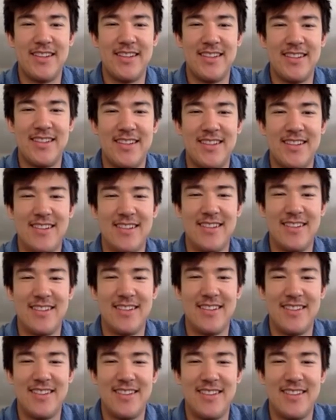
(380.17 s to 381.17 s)

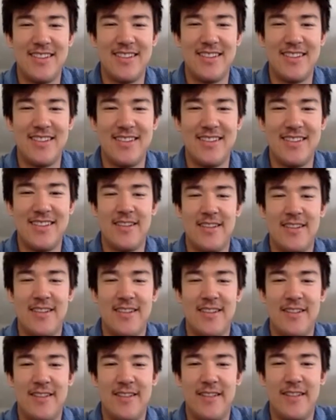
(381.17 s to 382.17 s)

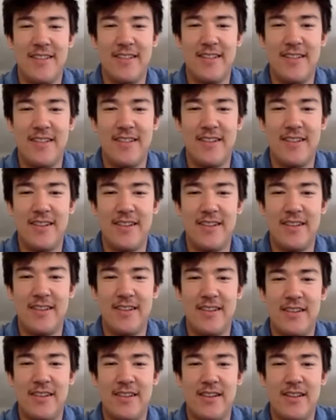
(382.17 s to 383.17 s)

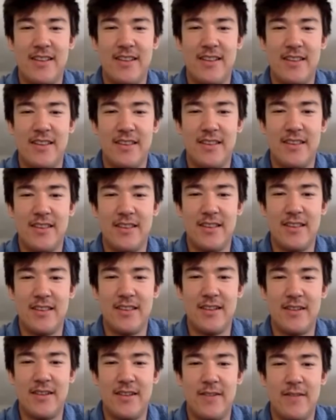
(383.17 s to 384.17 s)

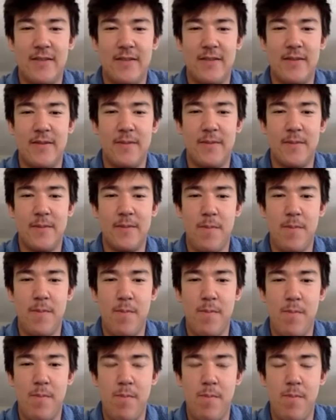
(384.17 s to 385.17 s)

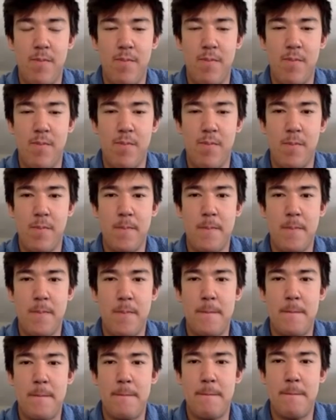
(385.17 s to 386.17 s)

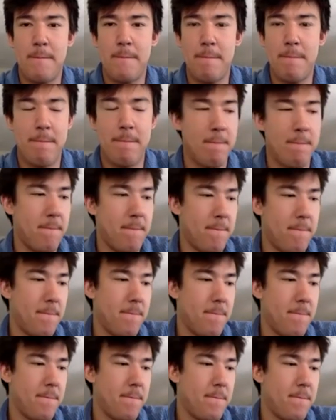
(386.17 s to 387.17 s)

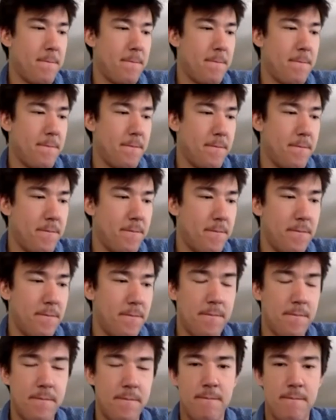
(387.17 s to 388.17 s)
No words are spoken by the person on screen.